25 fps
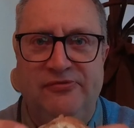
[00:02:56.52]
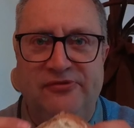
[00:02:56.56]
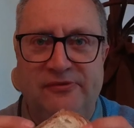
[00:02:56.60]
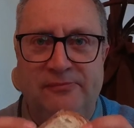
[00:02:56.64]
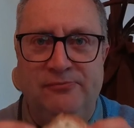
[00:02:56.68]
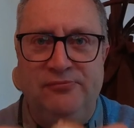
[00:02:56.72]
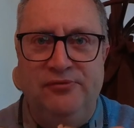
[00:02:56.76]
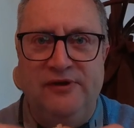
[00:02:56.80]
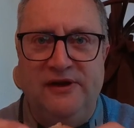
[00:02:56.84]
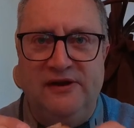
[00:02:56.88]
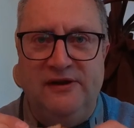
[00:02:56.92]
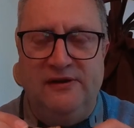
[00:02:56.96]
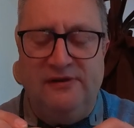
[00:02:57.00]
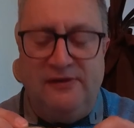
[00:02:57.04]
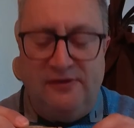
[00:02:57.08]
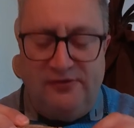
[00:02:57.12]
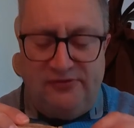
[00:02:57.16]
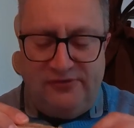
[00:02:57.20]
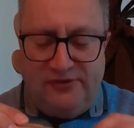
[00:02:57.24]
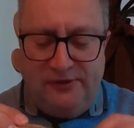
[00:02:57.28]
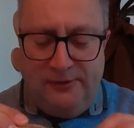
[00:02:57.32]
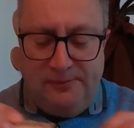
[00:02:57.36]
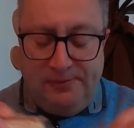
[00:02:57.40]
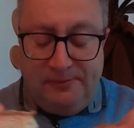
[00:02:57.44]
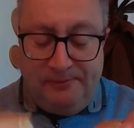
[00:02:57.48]
some bread in the
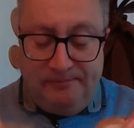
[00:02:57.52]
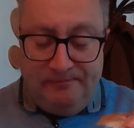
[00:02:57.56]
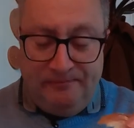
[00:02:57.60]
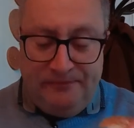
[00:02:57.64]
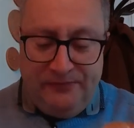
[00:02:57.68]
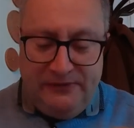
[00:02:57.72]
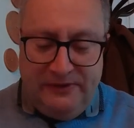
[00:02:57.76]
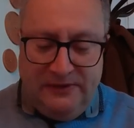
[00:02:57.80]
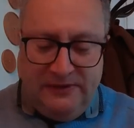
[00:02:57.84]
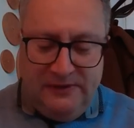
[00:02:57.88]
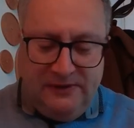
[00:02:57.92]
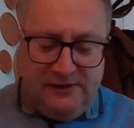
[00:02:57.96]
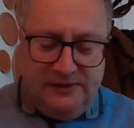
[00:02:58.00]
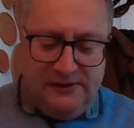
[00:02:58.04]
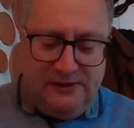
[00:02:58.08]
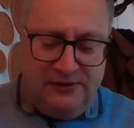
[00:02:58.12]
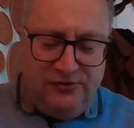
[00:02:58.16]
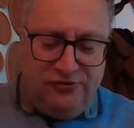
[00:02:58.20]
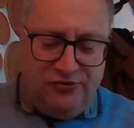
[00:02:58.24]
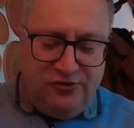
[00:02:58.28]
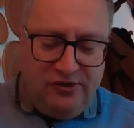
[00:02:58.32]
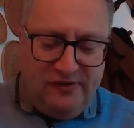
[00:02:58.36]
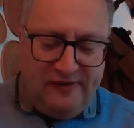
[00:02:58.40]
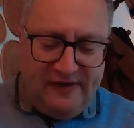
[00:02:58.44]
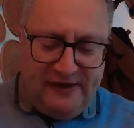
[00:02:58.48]
soup and
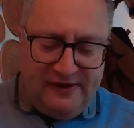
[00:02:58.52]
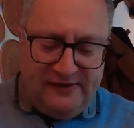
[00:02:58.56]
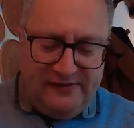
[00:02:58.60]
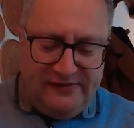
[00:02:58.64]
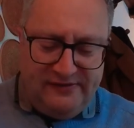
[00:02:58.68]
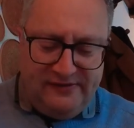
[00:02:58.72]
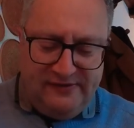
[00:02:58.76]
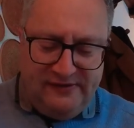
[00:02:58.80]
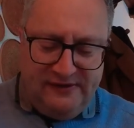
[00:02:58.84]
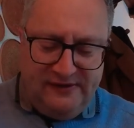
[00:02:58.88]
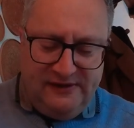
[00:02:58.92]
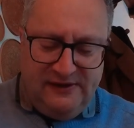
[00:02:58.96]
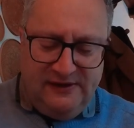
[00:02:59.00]
enjoy that